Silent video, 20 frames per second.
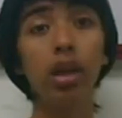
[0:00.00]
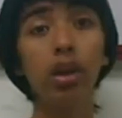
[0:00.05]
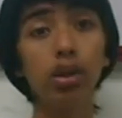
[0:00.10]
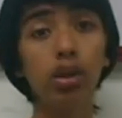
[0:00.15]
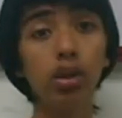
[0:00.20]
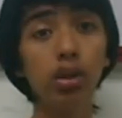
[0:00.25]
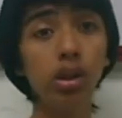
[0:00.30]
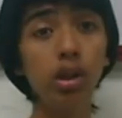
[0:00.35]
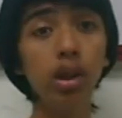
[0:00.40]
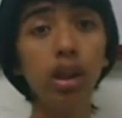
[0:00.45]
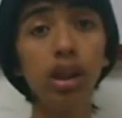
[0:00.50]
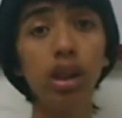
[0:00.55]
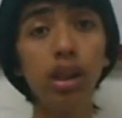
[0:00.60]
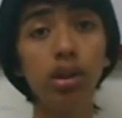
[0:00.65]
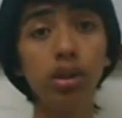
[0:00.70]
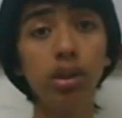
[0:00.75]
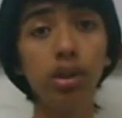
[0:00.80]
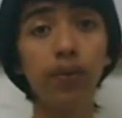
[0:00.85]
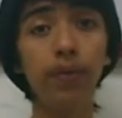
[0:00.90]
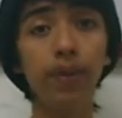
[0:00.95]
User
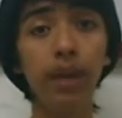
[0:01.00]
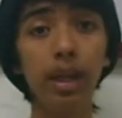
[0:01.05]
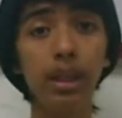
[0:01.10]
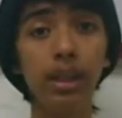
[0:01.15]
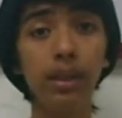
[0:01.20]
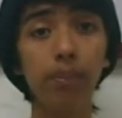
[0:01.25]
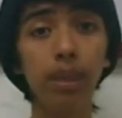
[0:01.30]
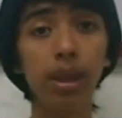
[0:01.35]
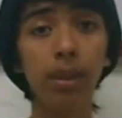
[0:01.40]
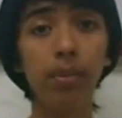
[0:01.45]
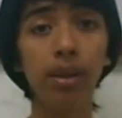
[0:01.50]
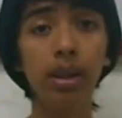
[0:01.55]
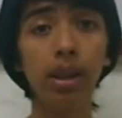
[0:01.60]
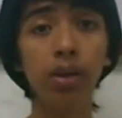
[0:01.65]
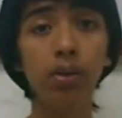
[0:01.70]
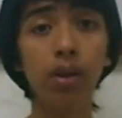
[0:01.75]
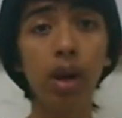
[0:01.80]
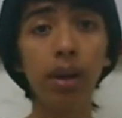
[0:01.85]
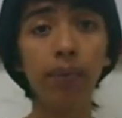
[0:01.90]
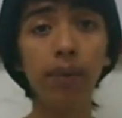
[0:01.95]
interface may
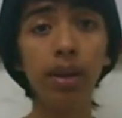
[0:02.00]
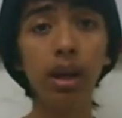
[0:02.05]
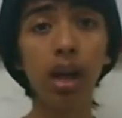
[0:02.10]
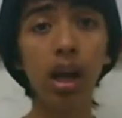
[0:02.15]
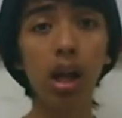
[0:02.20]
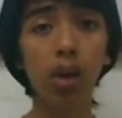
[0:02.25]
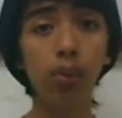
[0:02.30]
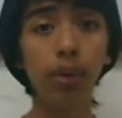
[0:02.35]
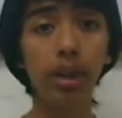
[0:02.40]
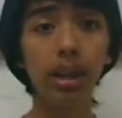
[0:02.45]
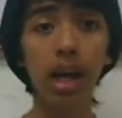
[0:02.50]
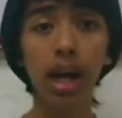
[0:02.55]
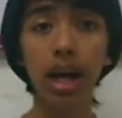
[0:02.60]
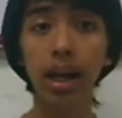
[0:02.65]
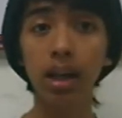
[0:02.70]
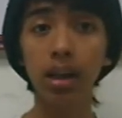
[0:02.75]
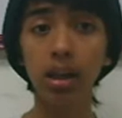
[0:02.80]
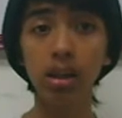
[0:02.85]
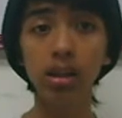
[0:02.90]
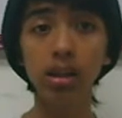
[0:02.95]
be graphical with
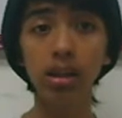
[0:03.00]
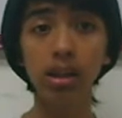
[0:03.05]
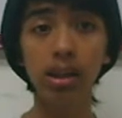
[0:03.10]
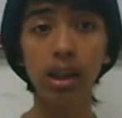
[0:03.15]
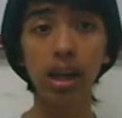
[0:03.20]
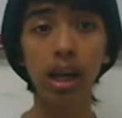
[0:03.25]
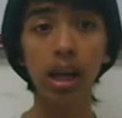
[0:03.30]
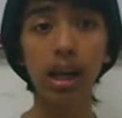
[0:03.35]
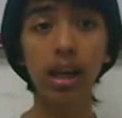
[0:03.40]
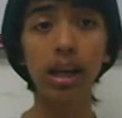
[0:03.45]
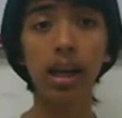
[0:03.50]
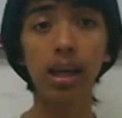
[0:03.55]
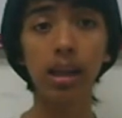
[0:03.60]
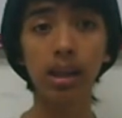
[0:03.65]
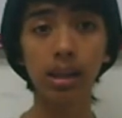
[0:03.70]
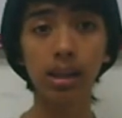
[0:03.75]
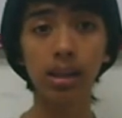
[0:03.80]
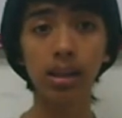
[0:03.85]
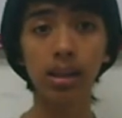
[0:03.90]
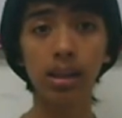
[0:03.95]
icons and a
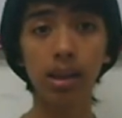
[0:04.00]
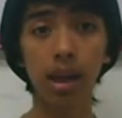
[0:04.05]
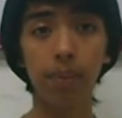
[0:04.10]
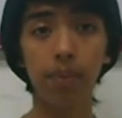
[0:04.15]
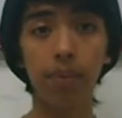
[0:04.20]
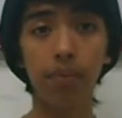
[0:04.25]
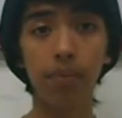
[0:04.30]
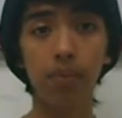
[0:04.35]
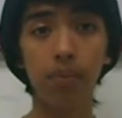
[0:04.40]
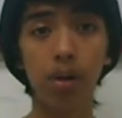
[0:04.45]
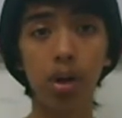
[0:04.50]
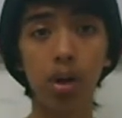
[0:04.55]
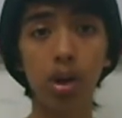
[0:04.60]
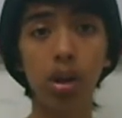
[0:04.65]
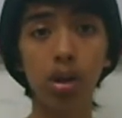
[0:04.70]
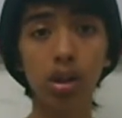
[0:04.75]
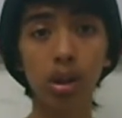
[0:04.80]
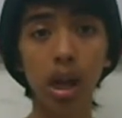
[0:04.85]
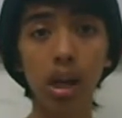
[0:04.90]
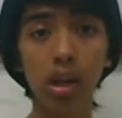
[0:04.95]
digital,
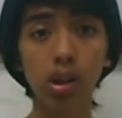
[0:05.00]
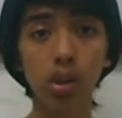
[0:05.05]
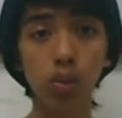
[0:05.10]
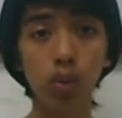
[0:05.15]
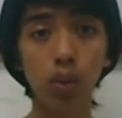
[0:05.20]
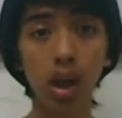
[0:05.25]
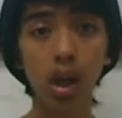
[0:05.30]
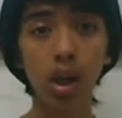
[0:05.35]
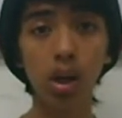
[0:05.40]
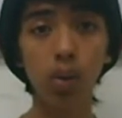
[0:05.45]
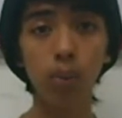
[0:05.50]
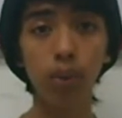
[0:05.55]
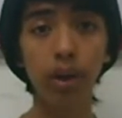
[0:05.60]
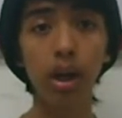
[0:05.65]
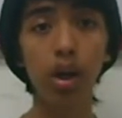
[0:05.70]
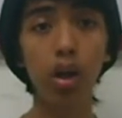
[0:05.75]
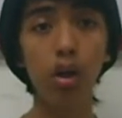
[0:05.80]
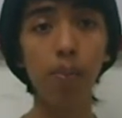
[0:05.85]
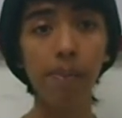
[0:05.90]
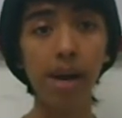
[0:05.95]
or textual
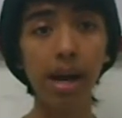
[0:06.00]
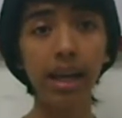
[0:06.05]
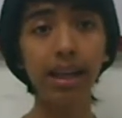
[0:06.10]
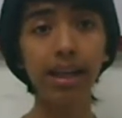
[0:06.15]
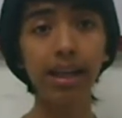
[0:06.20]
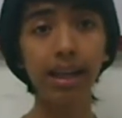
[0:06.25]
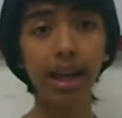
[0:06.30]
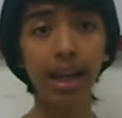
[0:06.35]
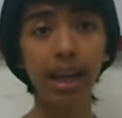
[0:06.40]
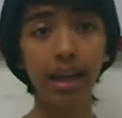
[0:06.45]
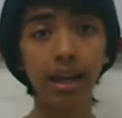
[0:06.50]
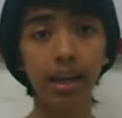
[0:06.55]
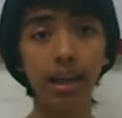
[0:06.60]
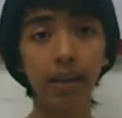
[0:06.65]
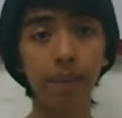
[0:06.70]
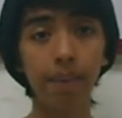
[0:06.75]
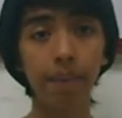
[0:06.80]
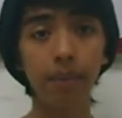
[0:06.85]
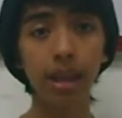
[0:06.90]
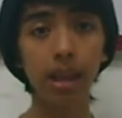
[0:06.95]
with a command line.
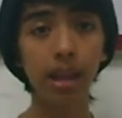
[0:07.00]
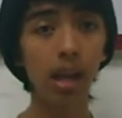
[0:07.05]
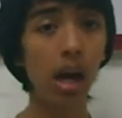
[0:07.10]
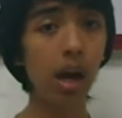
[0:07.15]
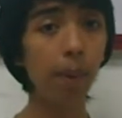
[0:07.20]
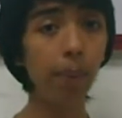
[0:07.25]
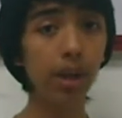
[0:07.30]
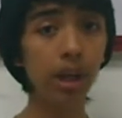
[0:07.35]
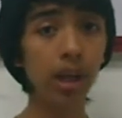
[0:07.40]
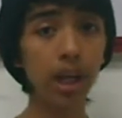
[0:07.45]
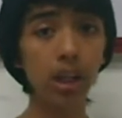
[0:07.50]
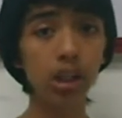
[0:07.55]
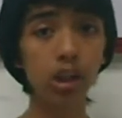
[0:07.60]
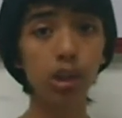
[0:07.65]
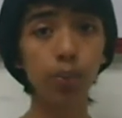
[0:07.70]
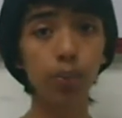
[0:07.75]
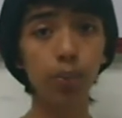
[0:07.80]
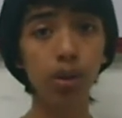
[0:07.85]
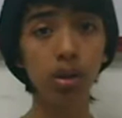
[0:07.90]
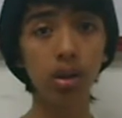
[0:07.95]

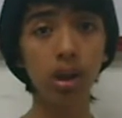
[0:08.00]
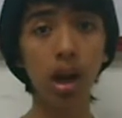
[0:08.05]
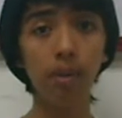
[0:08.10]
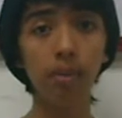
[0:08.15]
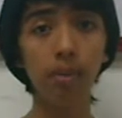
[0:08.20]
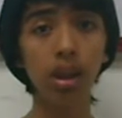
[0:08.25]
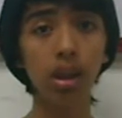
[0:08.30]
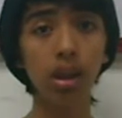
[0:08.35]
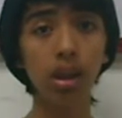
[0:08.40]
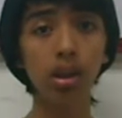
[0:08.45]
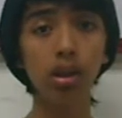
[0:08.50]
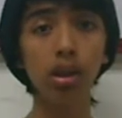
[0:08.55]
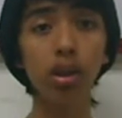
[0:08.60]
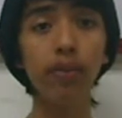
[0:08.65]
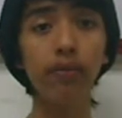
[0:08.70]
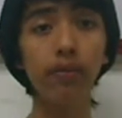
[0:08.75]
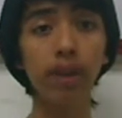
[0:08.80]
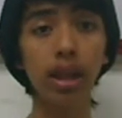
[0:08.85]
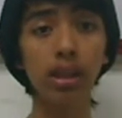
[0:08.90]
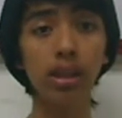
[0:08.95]
Application programming
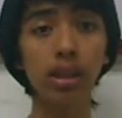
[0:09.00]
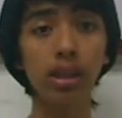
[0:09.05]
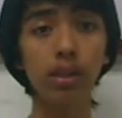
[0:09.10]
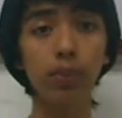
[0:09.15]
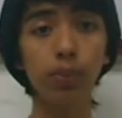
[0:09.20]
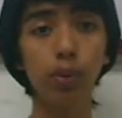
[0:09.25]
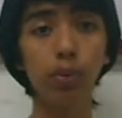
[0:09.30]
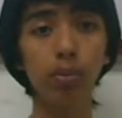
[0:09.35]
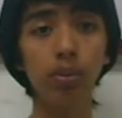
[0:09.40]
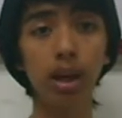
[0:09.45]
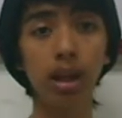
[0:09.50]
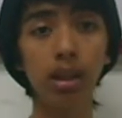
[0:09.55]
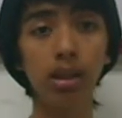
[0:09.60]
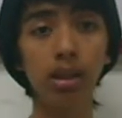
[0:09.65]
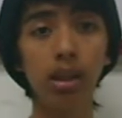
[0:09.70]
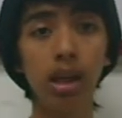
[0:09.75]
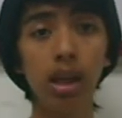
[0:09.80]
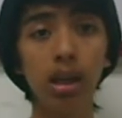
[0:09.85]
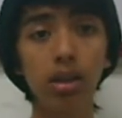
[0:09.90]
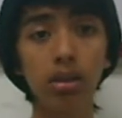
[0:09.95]
interfaces provide
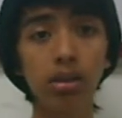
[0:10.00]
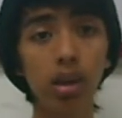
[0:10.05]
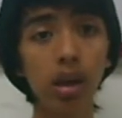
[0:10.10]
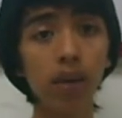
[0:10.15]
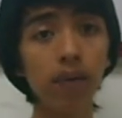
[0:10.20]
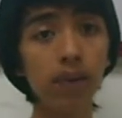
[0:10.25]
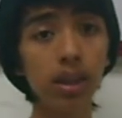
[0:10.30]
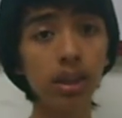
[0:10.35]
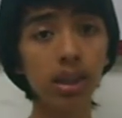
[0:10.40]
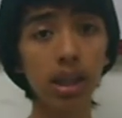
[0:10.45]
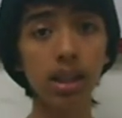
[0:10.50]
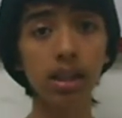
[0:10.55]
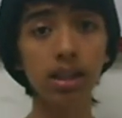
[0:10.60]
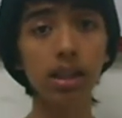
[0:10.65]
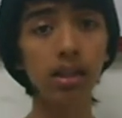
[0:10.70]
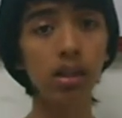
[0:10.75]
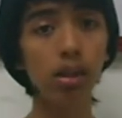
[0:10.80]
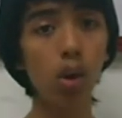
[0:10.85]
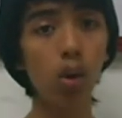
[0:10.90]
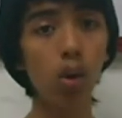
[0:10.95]
services
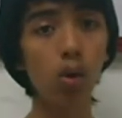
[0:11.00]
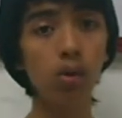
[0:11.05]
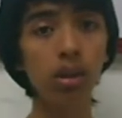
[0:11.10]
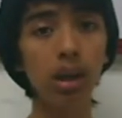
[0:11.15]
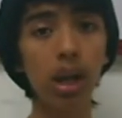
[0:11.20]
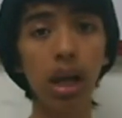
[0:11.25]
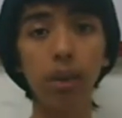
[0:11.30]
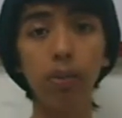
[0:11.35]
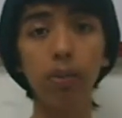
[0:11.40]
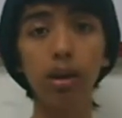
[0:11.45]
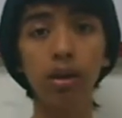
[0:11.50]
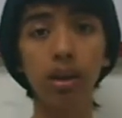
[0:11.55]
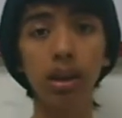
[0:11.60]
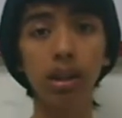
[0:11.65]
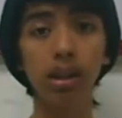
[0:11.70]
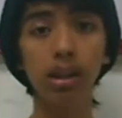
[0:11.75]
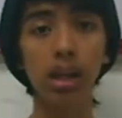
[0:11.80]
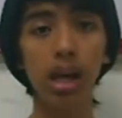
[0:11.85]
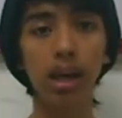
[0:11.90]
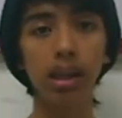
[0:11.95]
and code
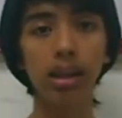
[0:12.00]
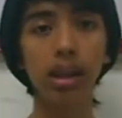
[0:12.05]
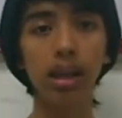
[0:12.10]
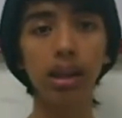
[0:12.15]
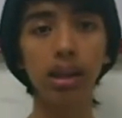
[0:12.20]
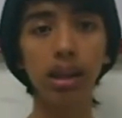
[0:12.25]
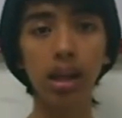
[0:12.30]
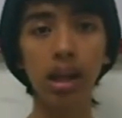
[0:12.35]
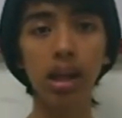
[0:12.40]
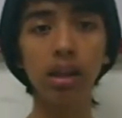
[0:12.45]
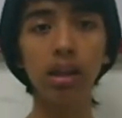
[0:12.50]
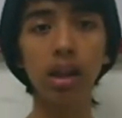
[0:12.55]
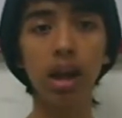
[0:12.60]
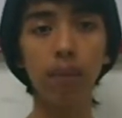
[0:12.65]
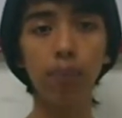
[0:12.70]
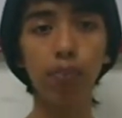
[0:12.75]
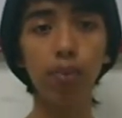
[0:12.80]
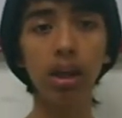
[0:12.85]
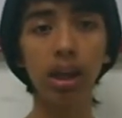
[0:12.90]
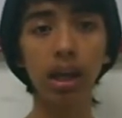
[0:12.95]
libraries that let
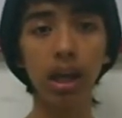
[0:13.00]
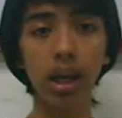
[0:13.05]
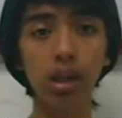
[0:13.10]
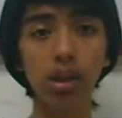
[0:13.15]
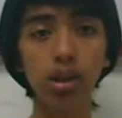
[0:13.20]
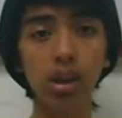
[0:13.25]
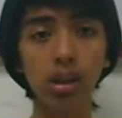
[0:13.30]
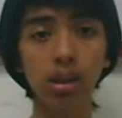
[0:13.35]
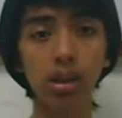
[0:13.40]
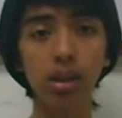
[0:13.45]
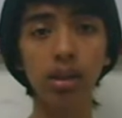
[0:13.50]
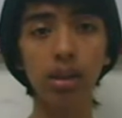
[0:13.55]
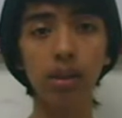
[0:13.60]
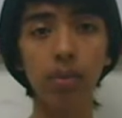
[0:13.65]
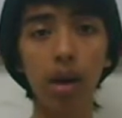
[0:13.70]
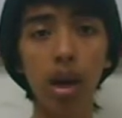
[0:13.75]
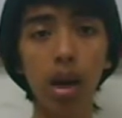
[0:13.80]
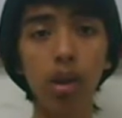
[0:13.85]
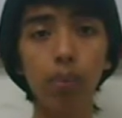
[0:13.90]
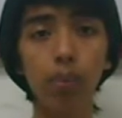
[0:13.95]
application
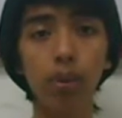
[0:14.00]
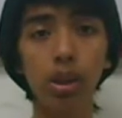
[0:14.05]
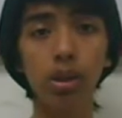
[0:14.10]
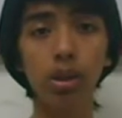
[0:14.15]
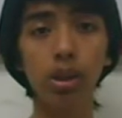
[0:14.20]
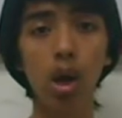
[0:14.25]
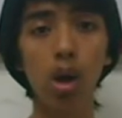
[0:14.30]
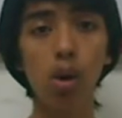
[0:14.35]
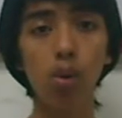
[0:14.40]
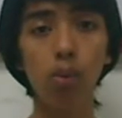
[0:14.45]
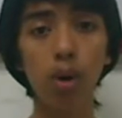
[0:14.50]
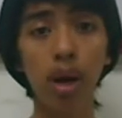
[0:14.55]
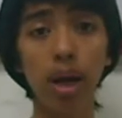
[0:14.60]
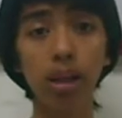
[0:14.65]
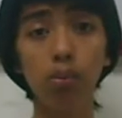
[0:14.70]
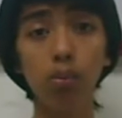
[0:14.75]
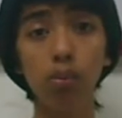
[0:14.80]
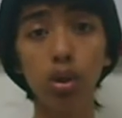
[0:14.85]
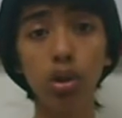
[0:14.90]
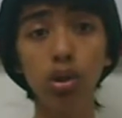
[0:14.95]
developers
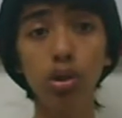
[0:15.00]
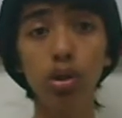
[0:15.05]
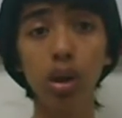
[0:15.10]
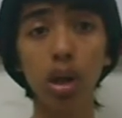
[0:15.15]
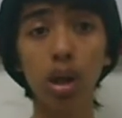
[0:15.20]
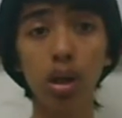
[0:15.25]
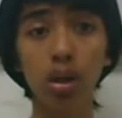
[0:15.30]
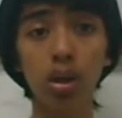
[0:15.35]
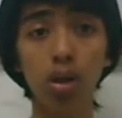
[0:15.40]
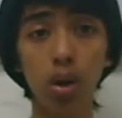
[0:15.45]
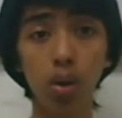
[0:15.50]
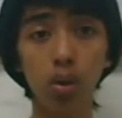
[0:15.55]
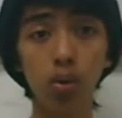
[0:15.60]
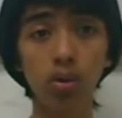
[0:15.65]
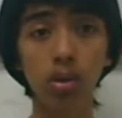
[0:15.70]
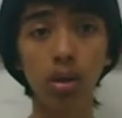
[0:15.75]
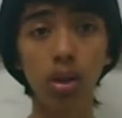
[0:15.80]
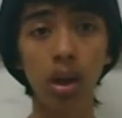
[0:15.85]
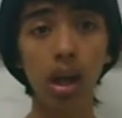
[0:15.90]
write modular code,